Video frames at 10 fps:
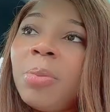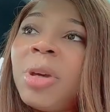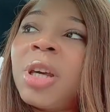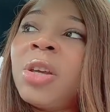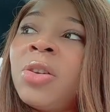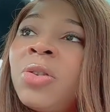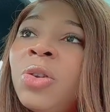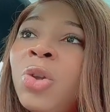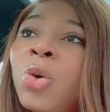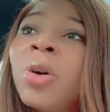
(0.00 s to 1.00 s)
because
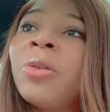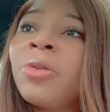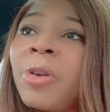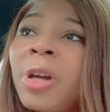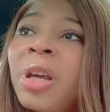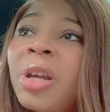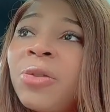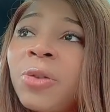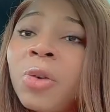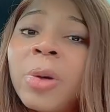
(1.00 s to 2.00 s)
you are very
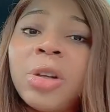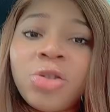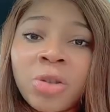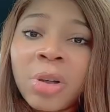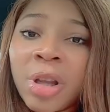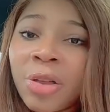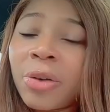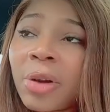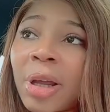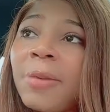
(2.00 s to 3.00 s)
influential in
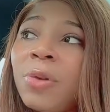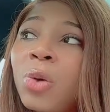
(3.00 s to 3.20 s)
their life.